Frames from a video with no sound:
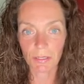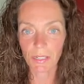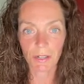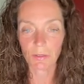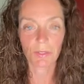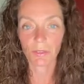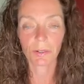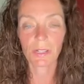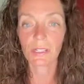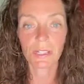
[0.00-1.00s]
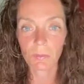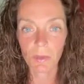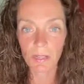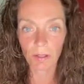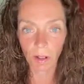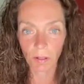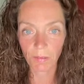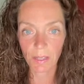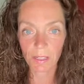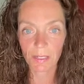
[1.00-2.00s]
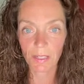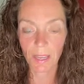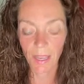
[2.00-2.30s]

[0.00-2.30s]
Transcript: you know, so they're going to dismiss all of this.